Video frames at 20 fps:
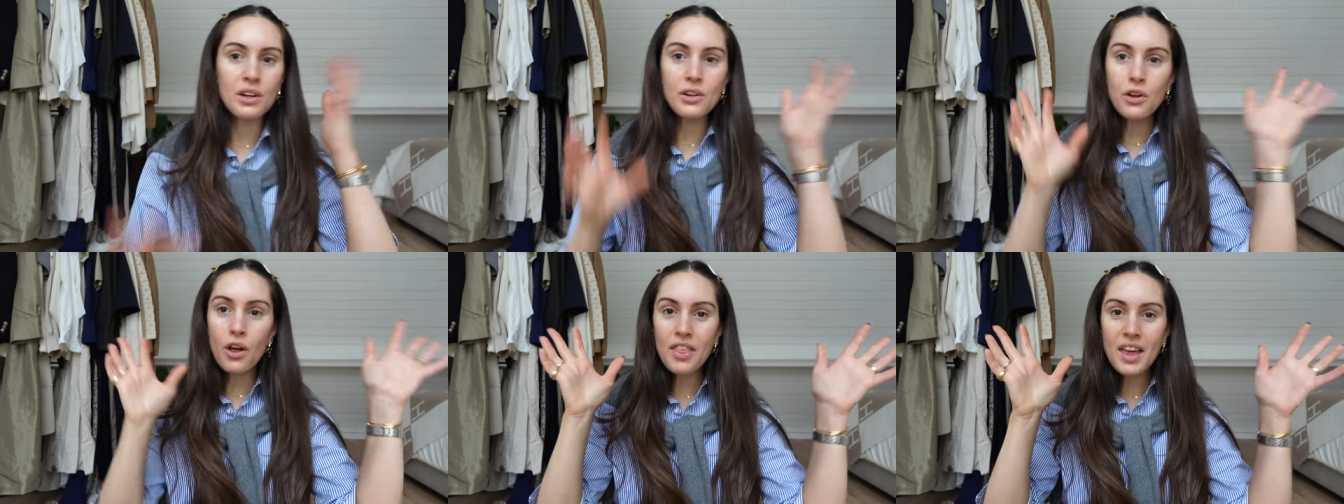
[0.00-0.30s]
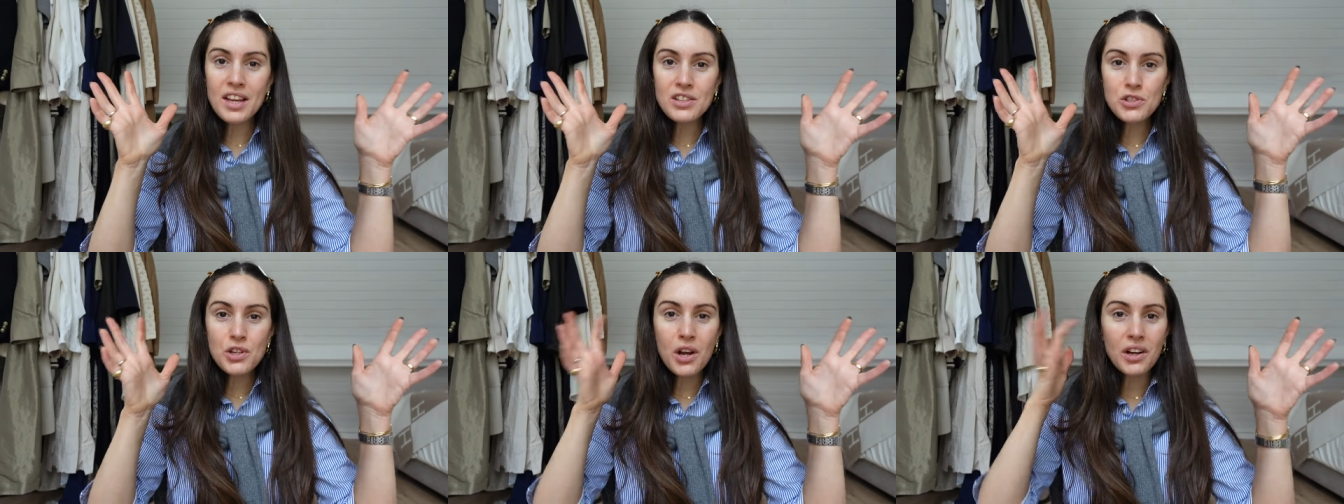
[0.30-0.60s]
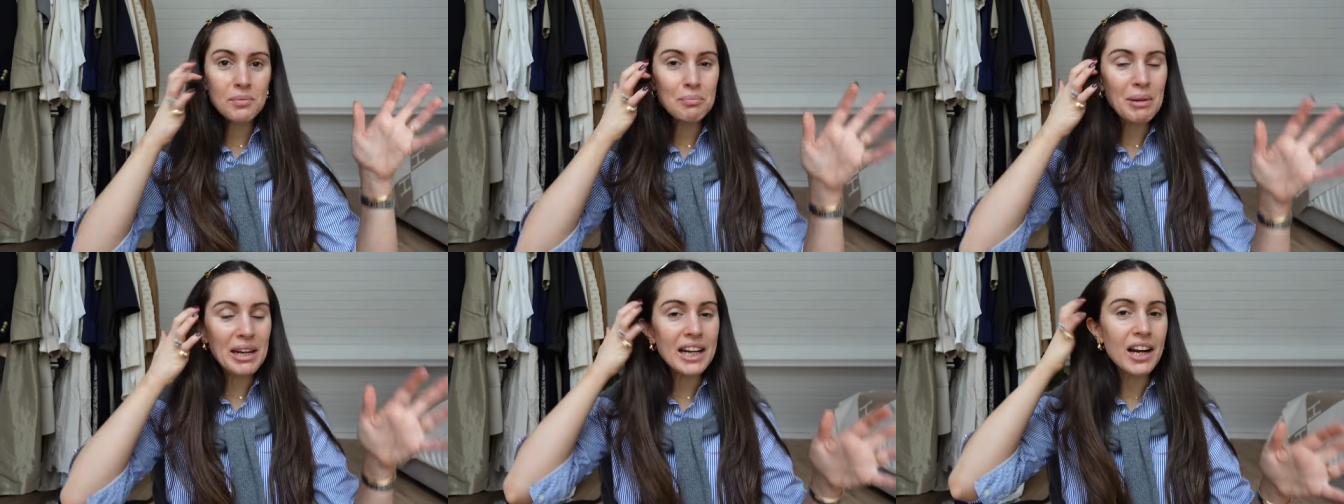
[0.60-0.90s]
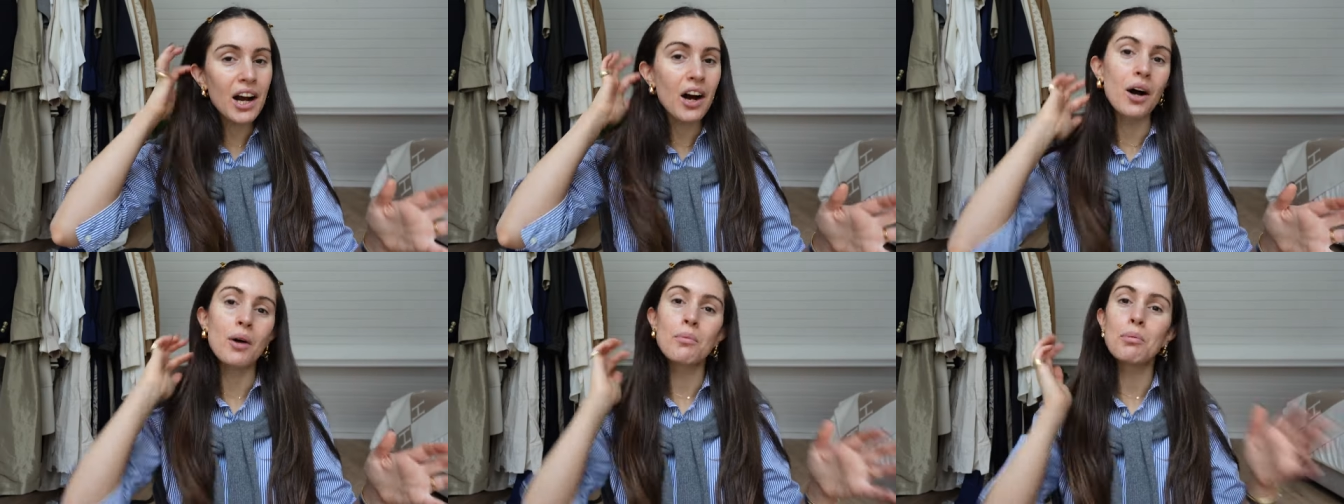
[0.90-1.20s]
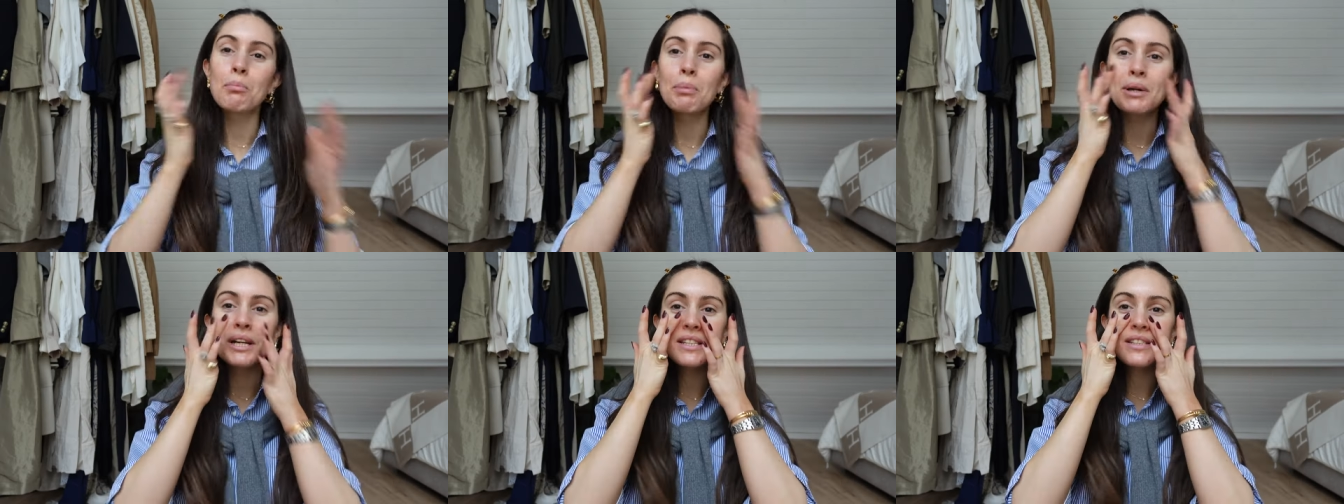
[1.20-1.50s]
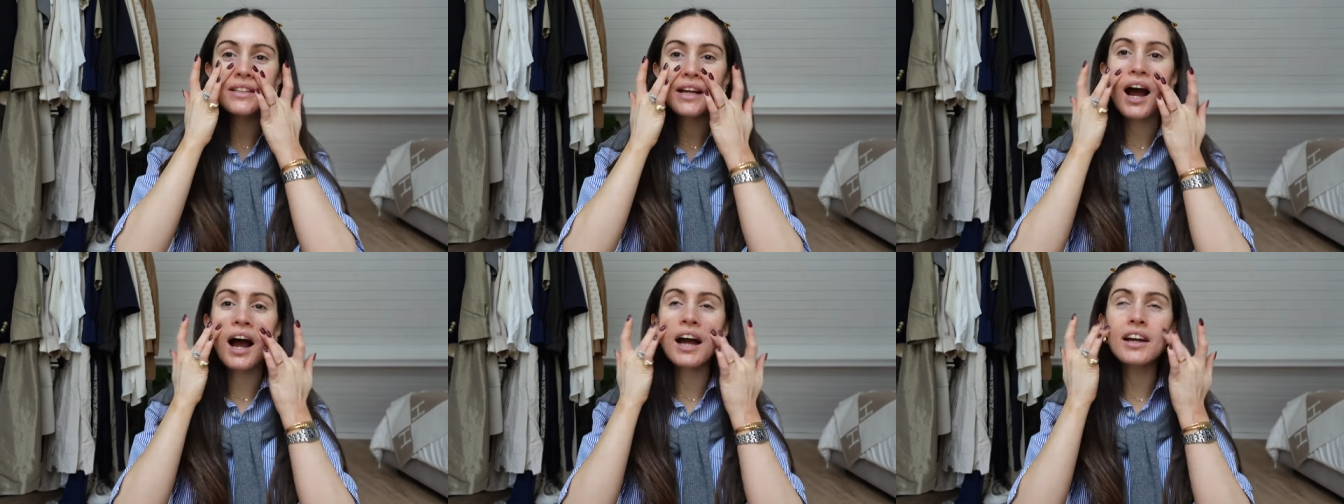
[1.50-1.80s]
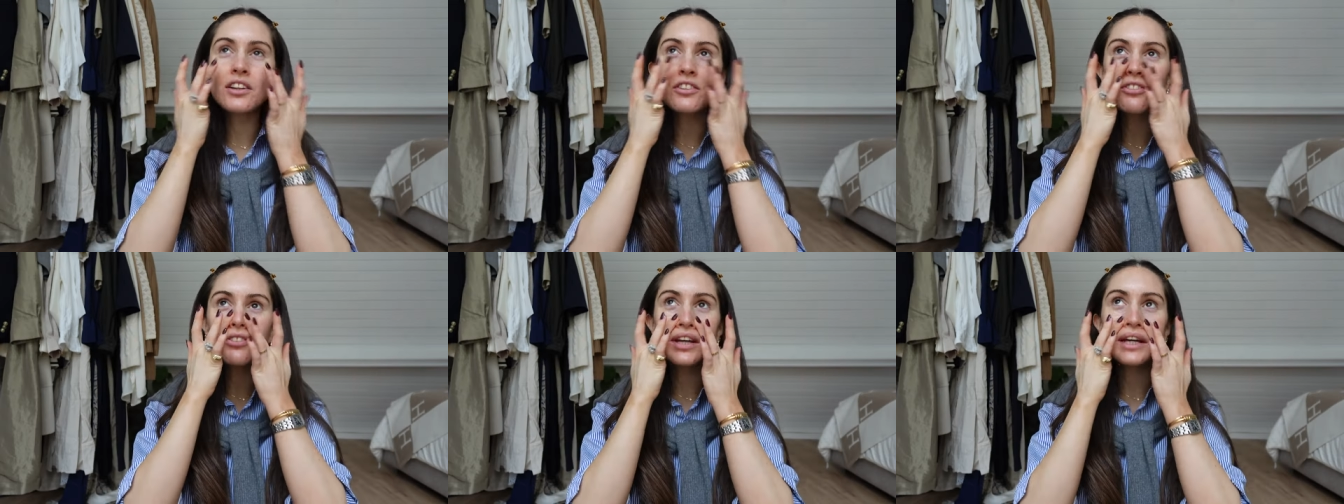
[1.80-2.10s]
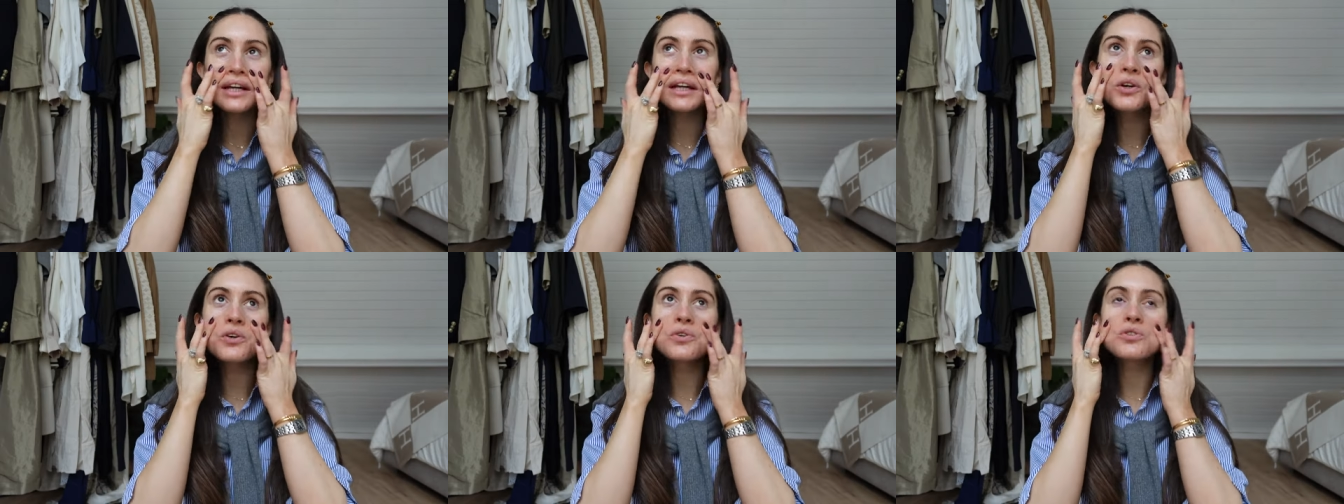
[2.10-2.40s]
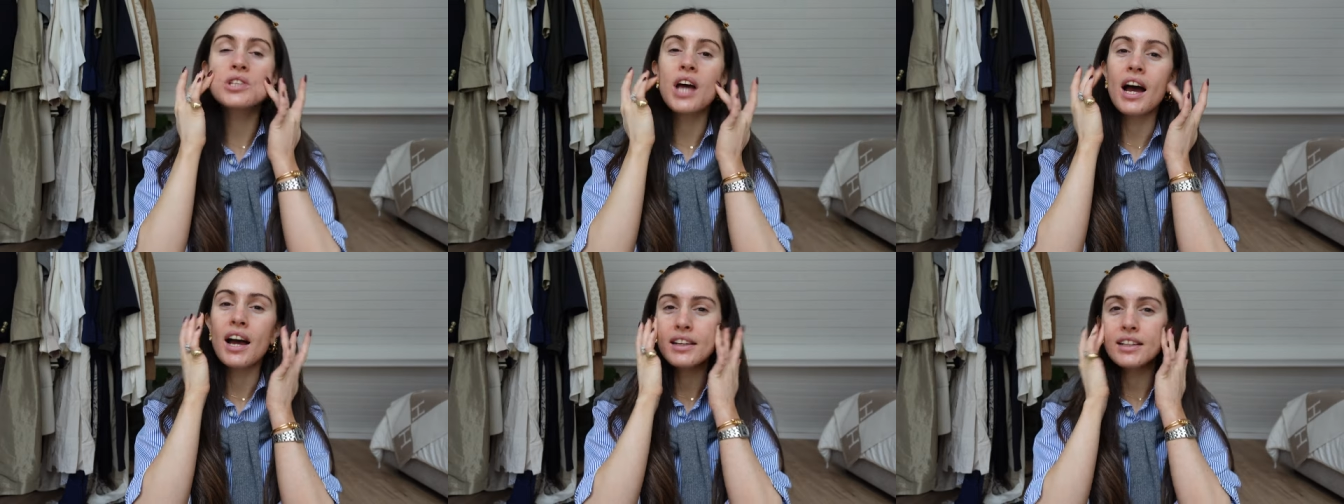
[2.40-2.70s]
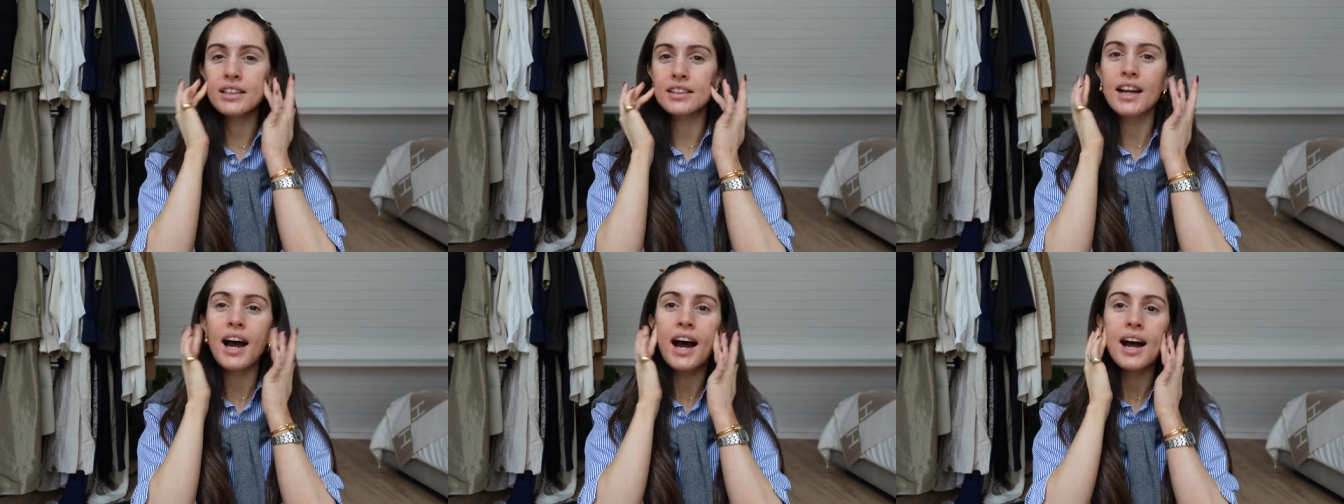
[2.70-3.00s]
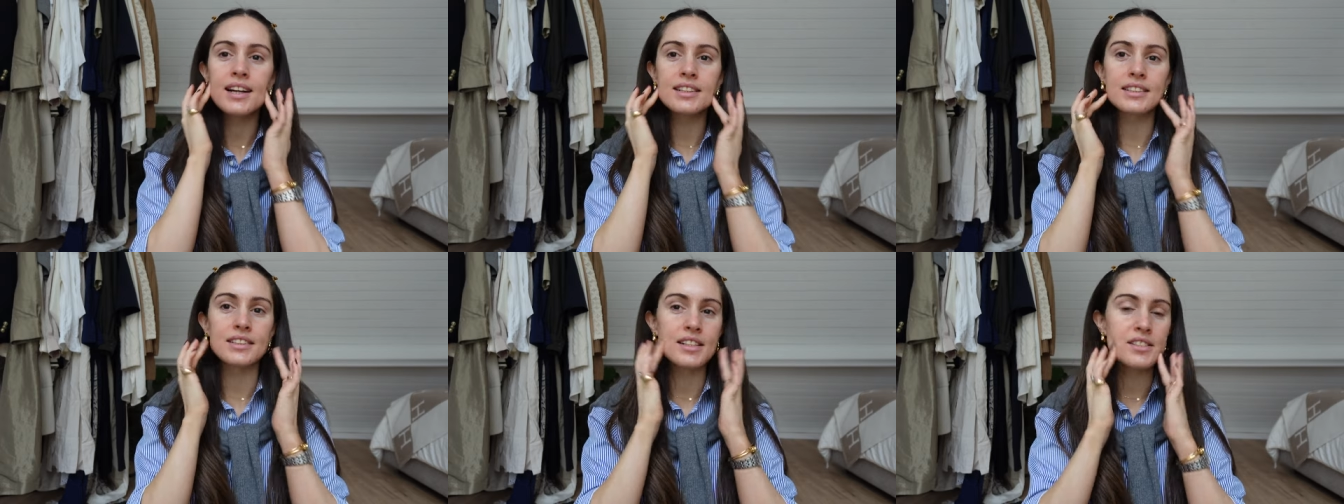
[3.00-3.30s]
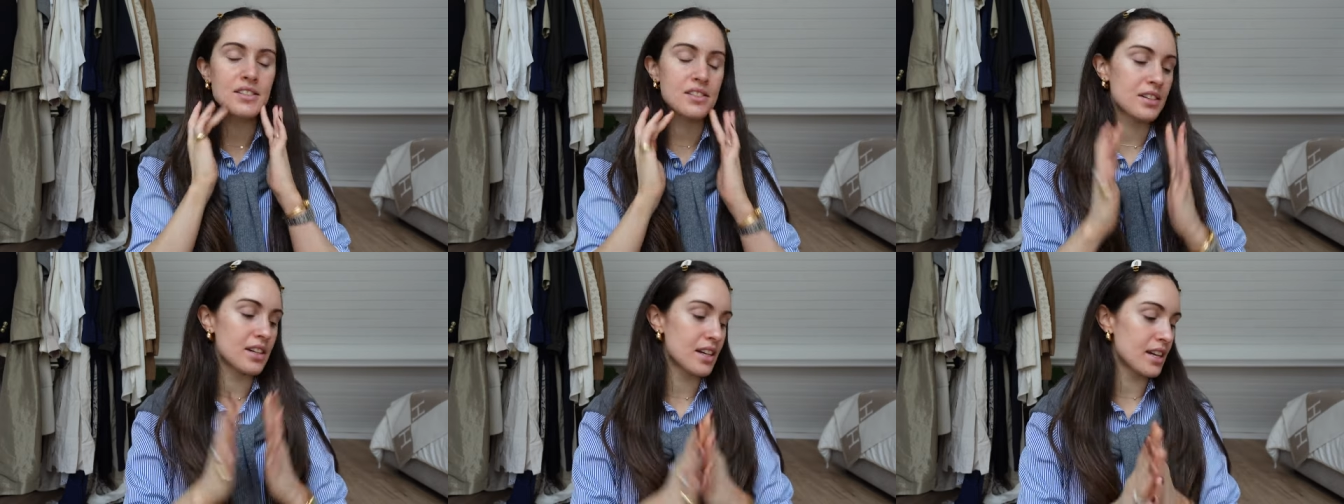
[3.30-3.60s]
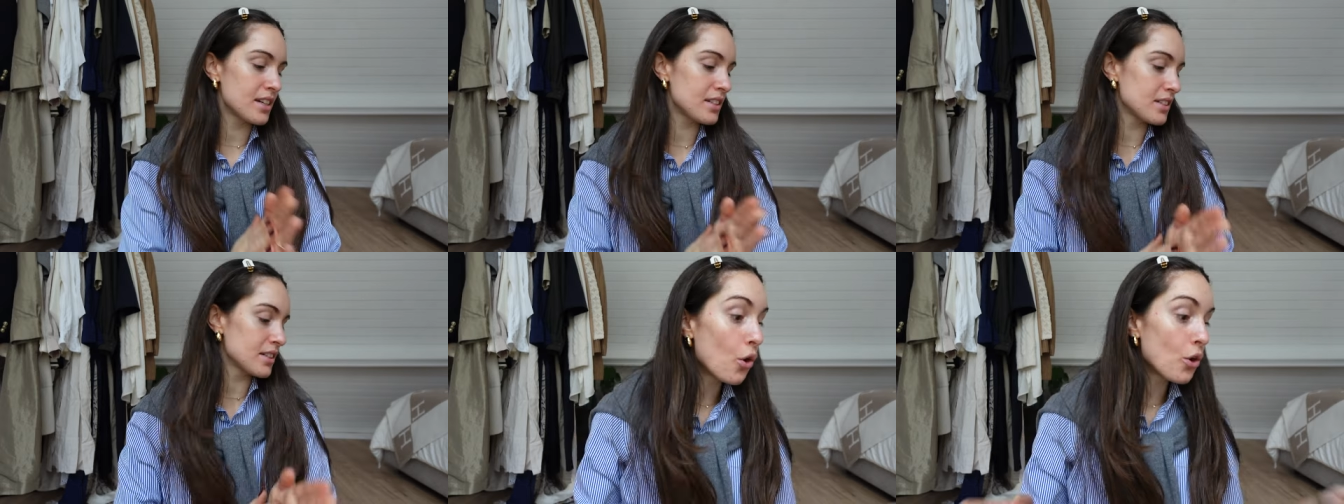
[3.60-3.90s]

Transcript: I know that's not makeup, but it kind of like goes hand in hand, doesn't it?